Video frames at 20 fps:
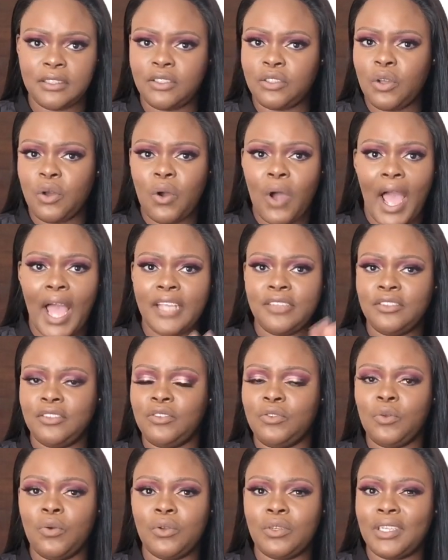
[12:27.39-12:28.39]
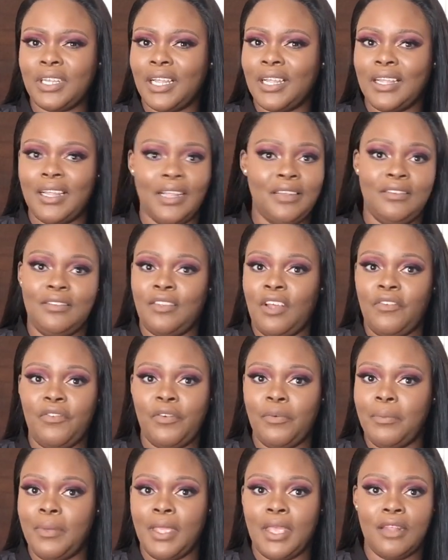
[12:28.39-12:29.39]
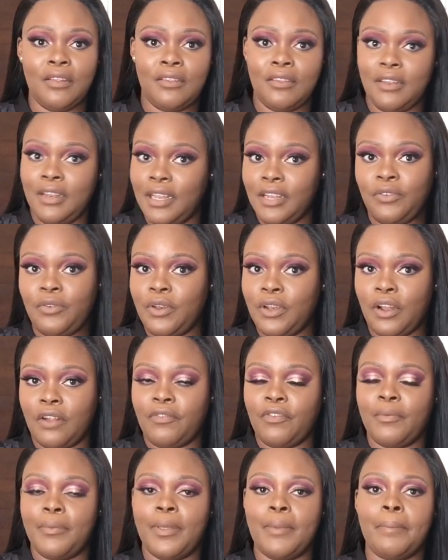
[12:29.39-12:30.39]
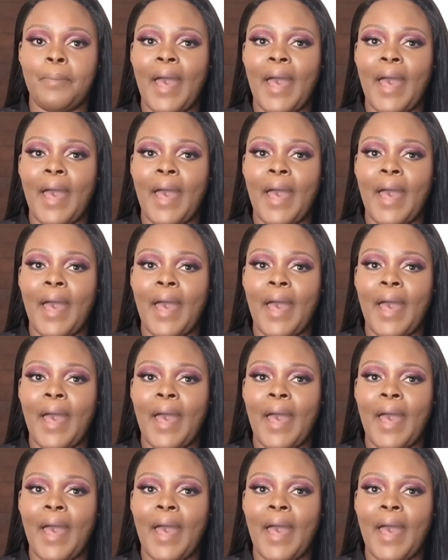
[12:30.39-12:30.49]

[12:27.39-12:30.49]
So I just thought, it's not for me, it's literally not for me.